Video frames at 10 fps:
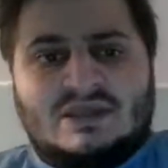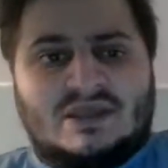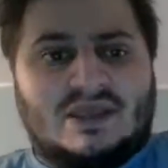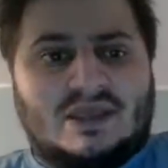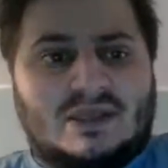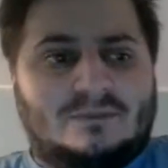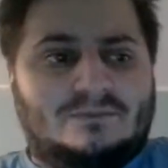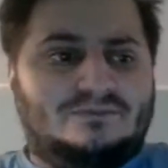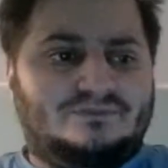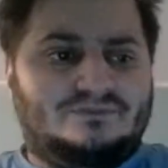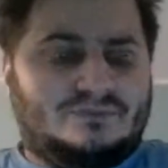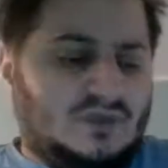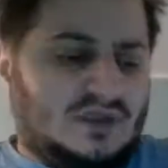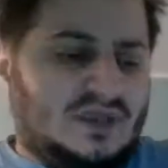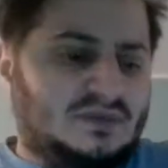And
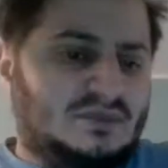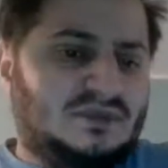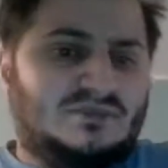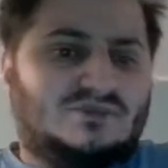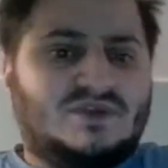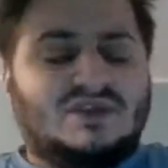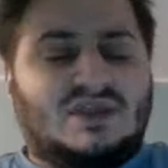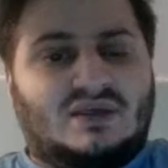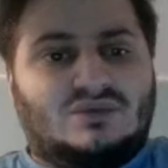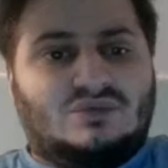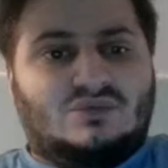then it made me think that